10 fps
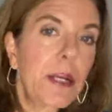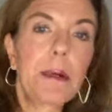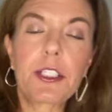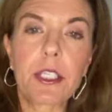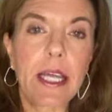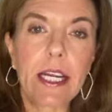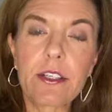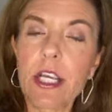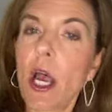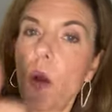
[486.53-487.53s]
a bunch of
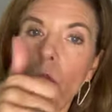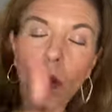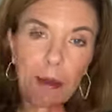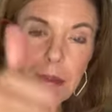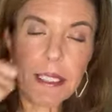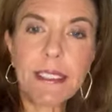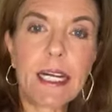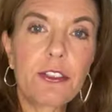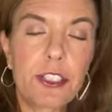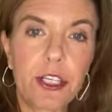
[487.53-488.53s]
layers, white
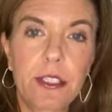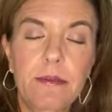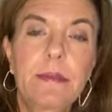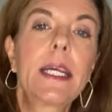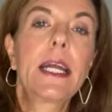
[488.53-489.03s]
button-down shirt,